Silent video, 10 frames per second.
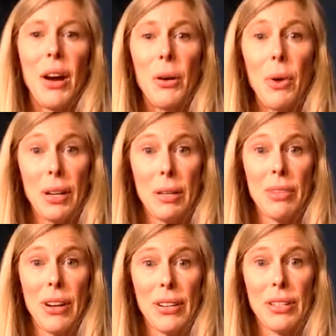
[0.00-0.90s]
Welcome
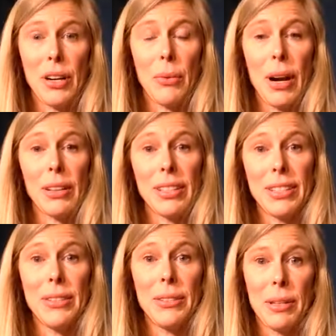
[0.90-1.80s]
to RCR Wireless
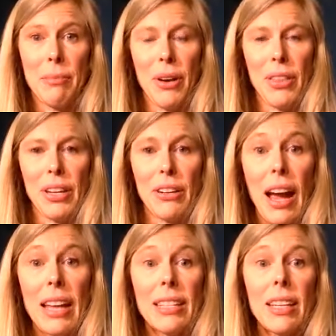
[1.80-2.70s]
News. I'm Martha
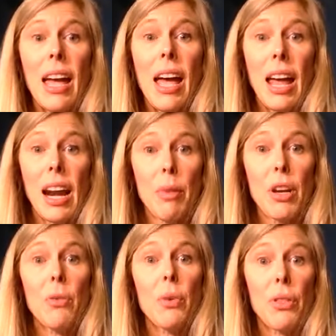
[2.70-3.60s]
DeGrasse, and I'm
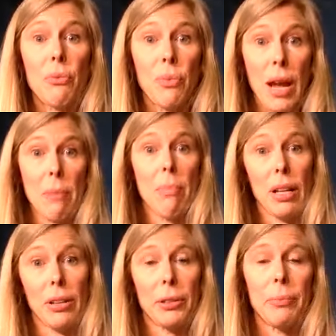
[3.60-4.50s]
here with Ray
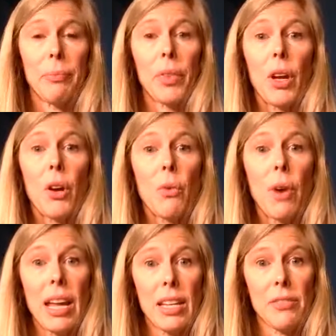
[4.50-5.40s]
Butler.
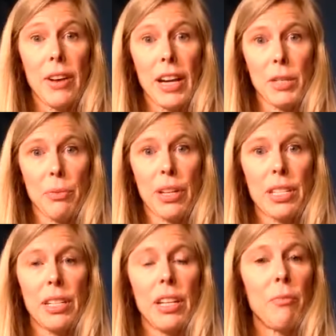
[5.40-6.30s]
Ray is Vice
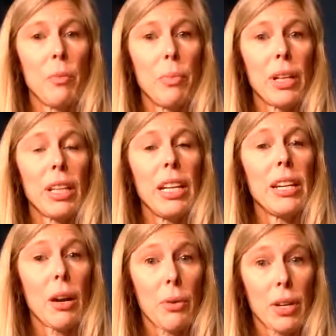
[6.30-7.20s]
President of Mobility
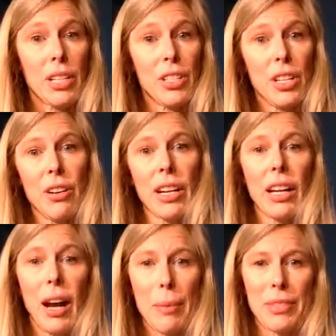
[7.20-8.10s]
Network Engineering at
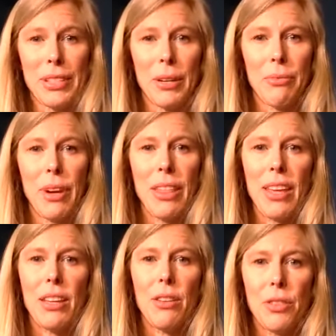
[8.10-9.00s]
CommScope. Ray,
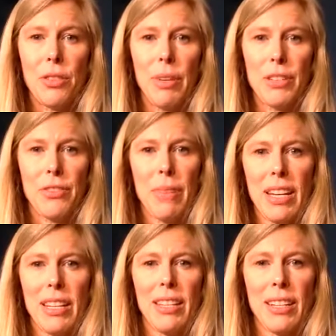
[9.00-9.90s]
thank you so much for
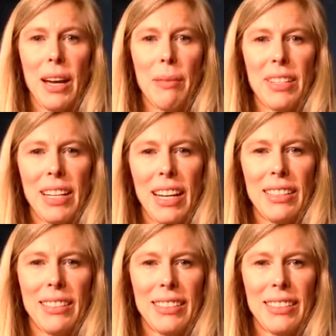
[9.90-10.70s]
making the time today.